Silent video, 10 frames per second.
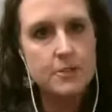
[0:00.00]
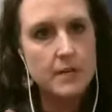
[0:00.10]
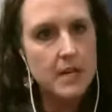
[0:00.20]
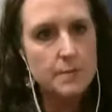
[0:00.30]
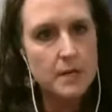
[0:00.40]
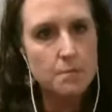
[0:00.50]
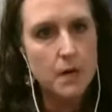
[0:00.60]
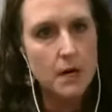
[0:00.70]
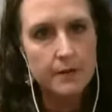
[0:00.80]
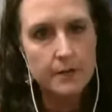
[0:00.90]
You can't be a
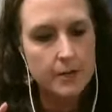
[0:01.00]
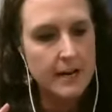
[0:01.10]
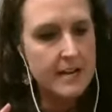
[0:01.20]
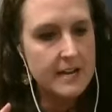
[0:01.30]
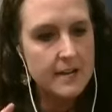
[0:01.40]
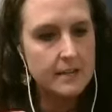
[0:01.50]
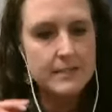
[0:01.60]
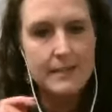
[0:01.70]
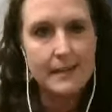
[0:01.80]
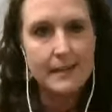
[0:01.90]
marketer
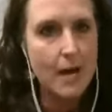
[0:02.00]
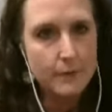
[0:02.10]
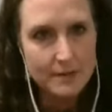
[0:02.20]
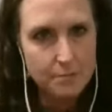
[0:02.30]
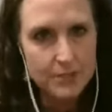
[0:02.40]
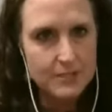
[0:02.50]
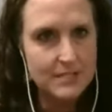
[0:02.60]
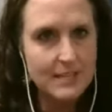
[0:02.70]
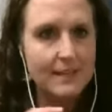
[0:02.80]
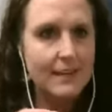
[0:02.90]
and an accounting
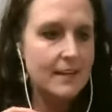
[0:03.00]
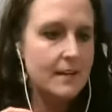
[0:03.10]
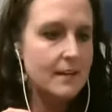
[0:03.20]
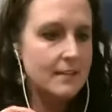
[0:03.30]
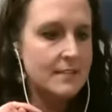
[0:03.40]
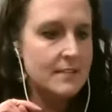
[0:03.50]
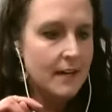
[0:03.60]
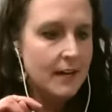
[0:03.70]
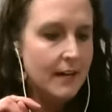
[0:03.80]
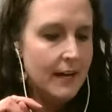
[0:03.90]
person and
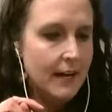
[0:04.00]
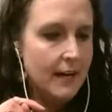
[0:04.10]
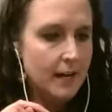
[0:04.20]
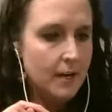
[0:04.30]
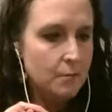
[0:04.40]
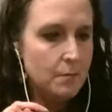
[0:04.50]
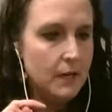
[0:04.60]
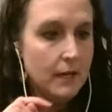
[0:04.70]
Um,